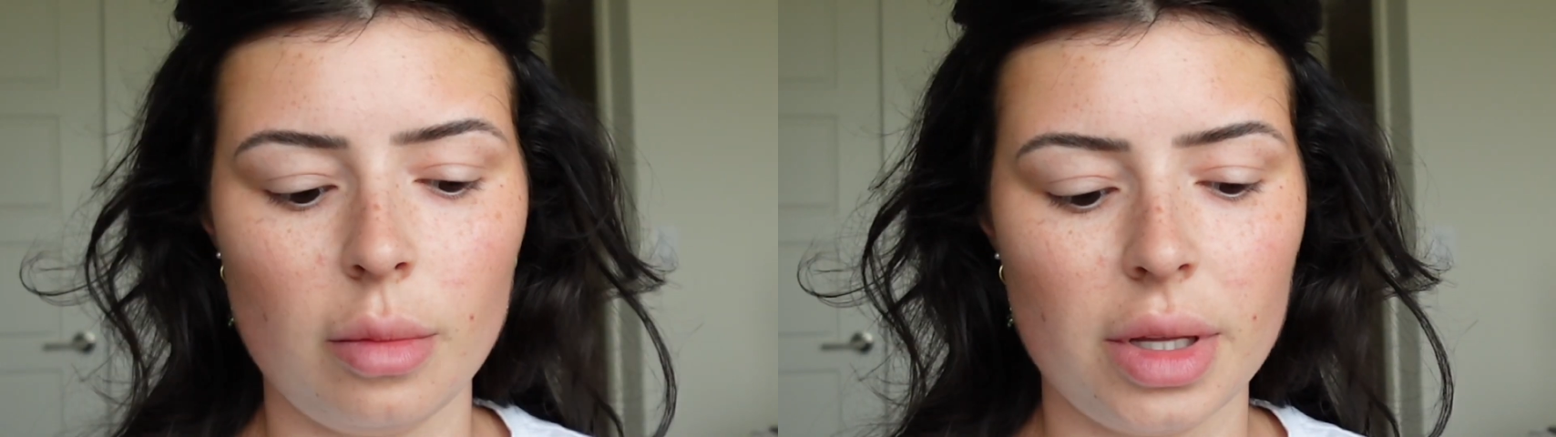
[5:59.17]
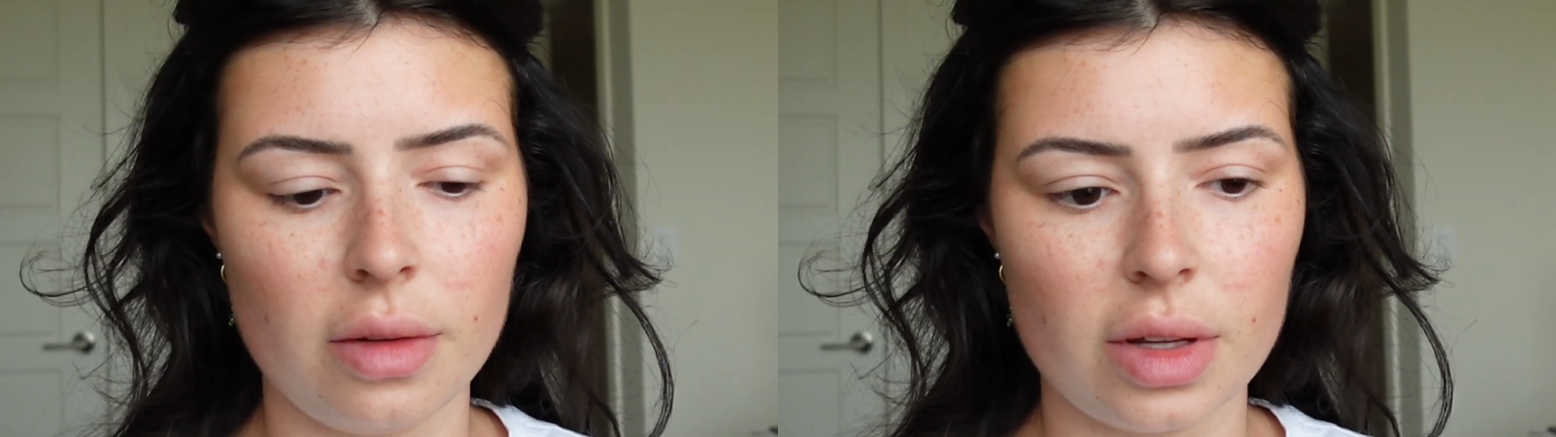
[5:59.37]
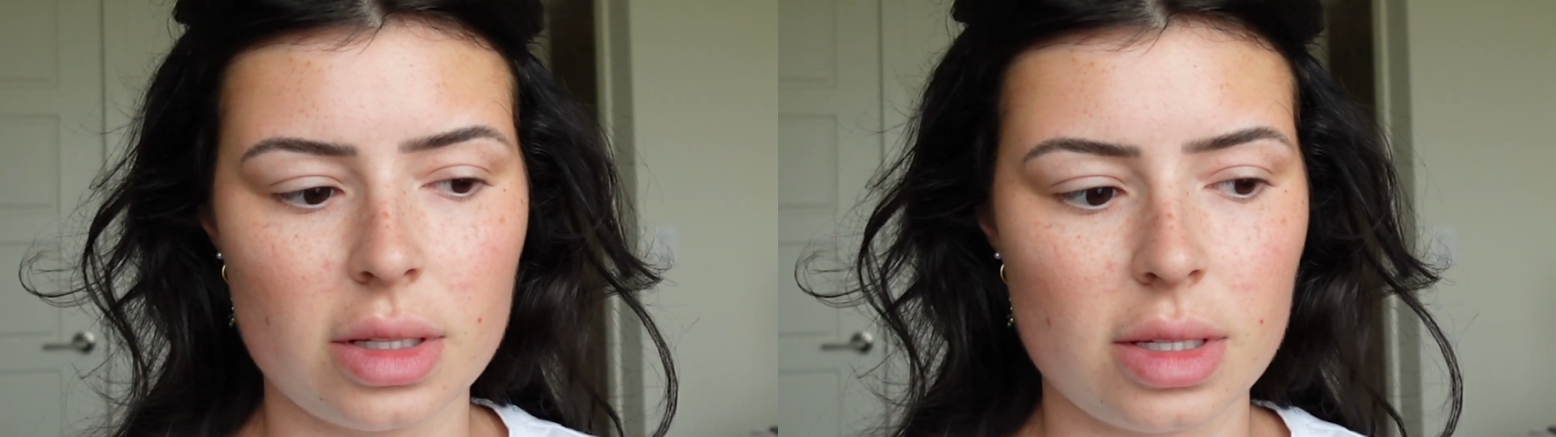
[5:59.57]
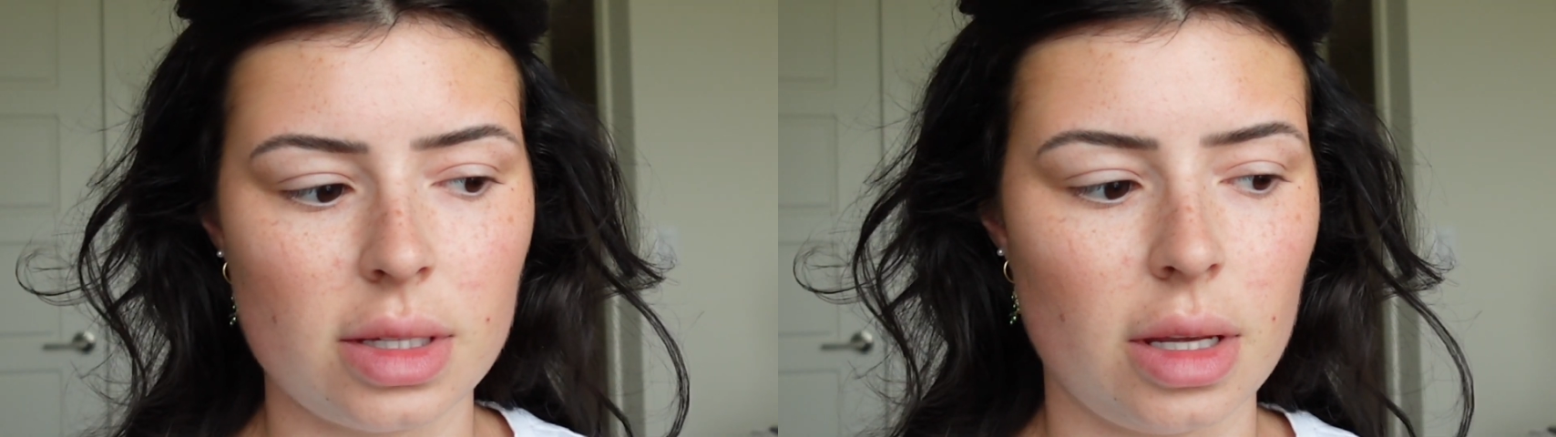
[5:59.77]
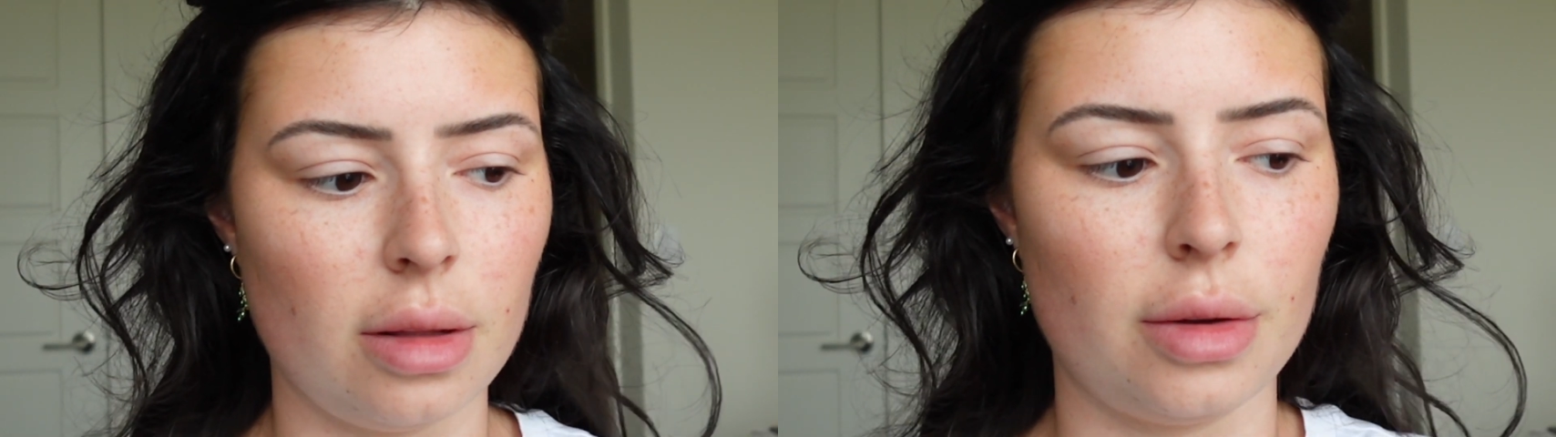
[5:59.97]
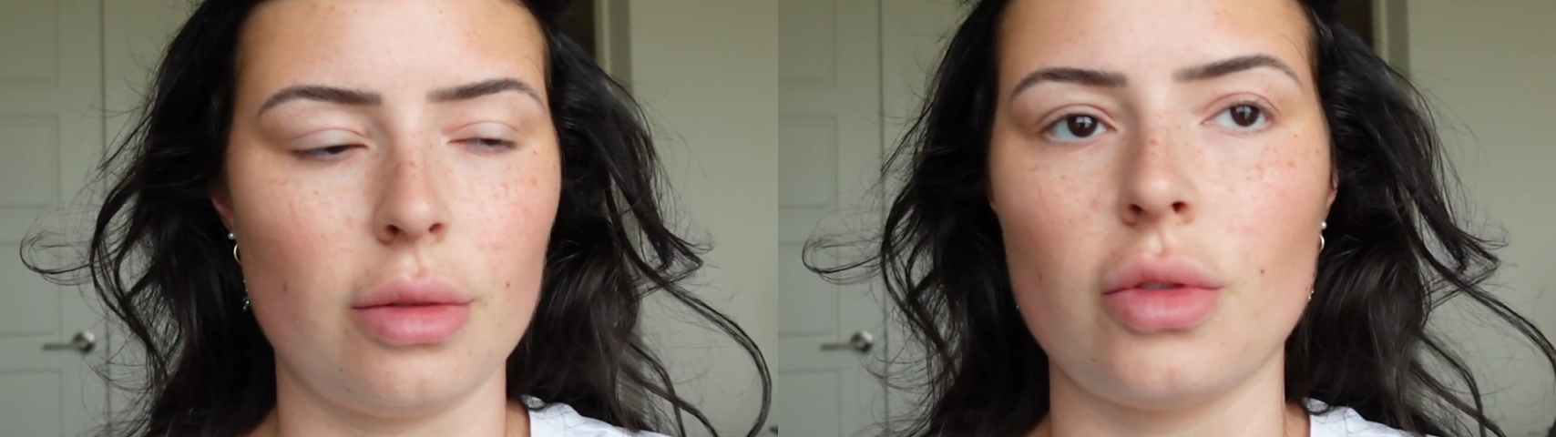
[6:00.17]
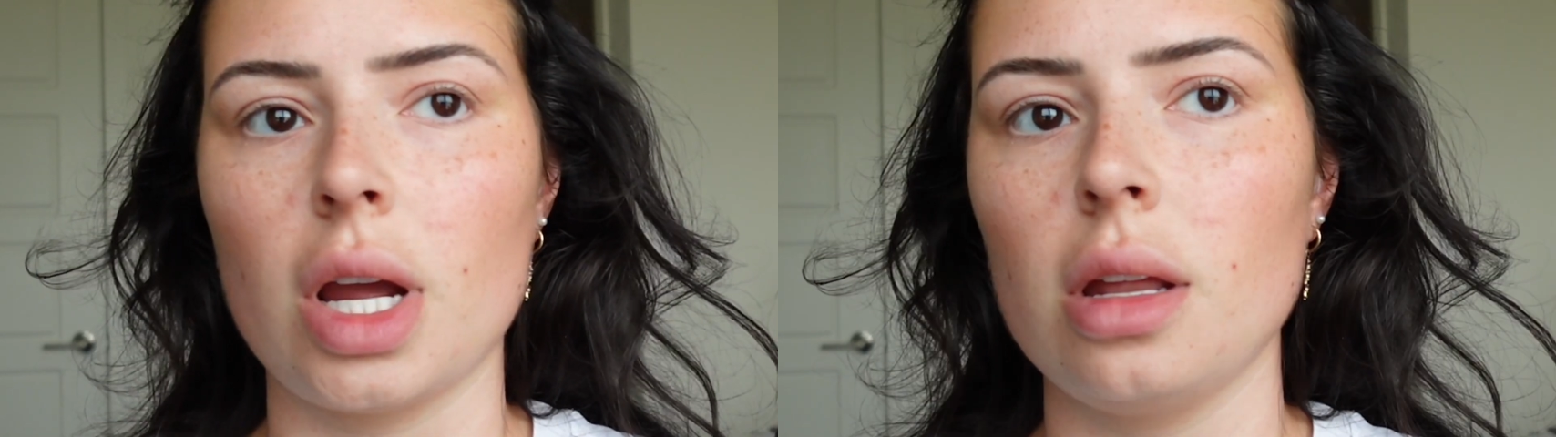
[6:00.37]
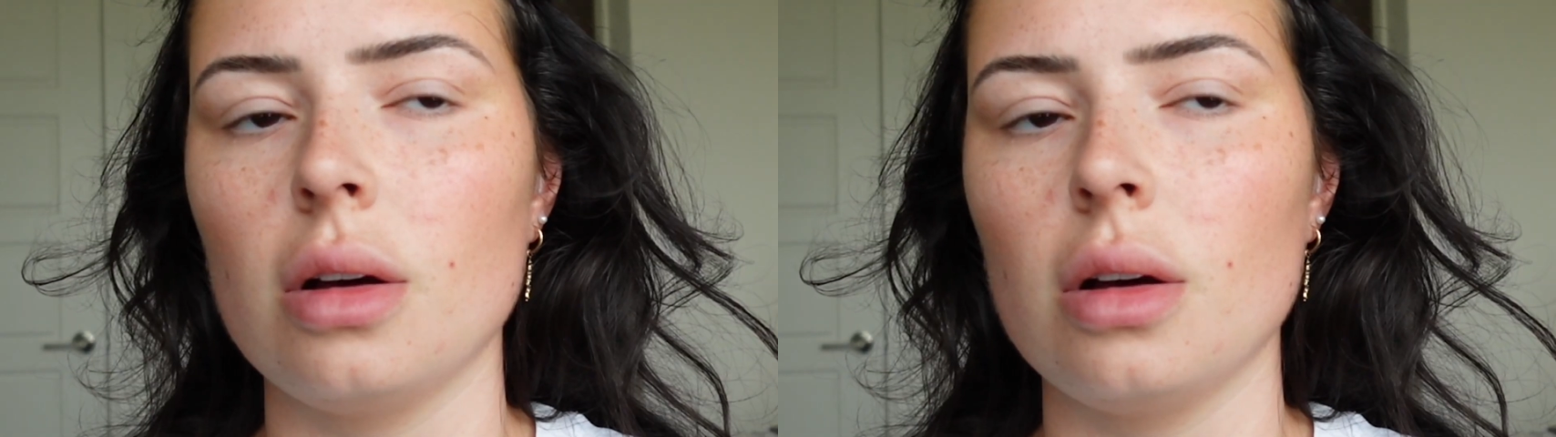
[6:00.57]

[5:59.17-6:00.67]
bit of concealer right